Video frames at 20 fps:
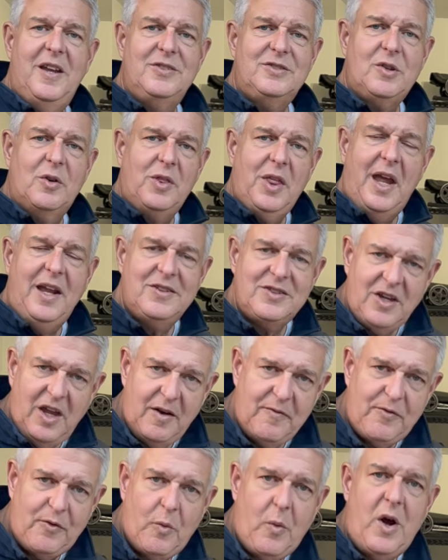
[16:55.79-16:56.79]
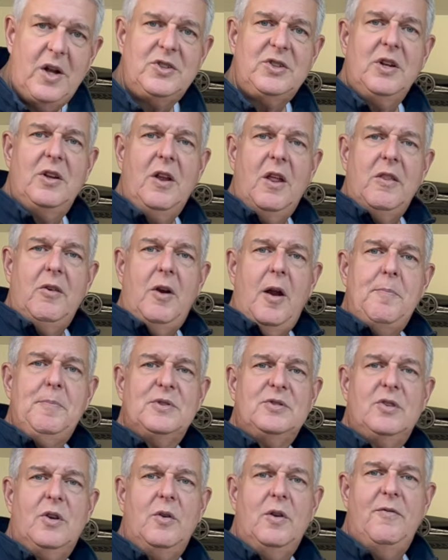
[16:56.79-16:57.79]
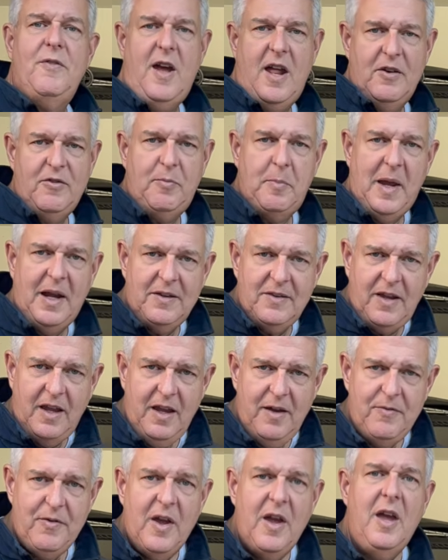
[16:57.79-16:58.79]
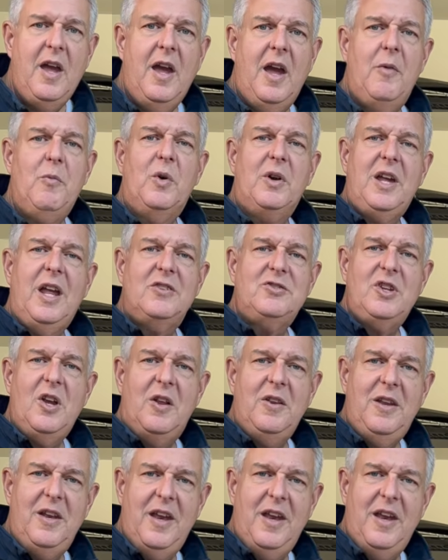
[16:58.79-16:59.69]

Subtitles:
So thanks again for watching another episode of Out of Spec Dave, and we'll catch you on the